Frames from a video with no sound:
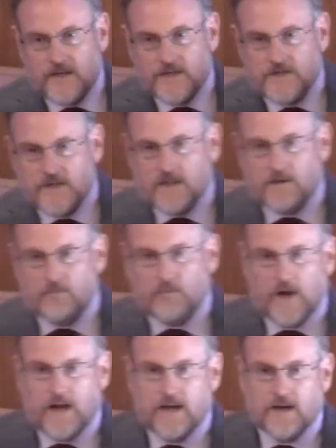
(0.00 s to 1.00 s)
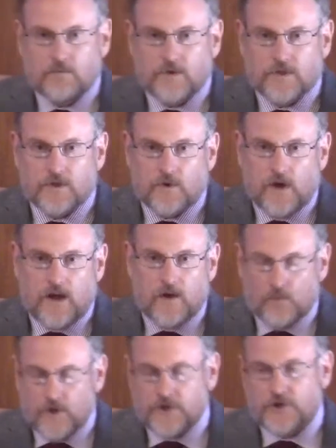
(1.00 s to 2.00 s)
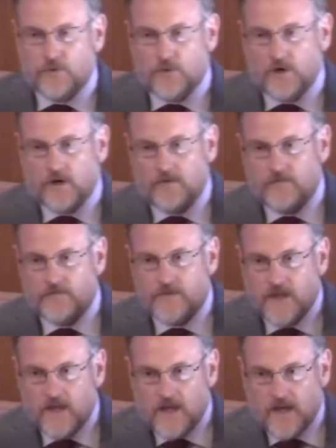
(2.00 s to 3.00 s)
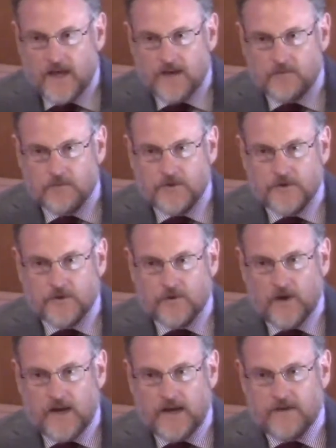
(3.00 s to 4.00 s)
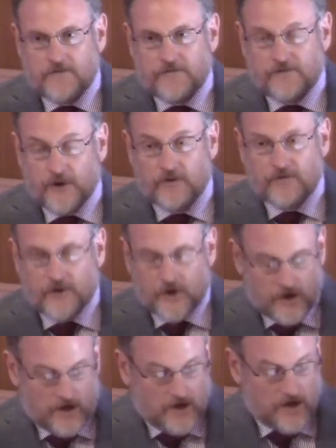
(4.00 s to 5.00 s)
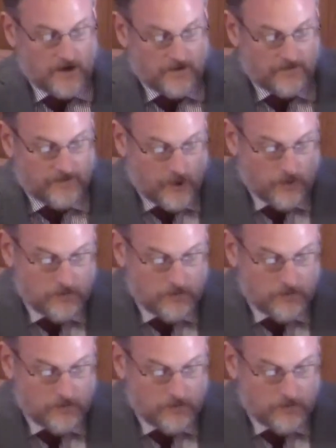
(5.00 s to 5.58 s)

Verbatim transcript: that is celebrated with great ritual and with great fervor of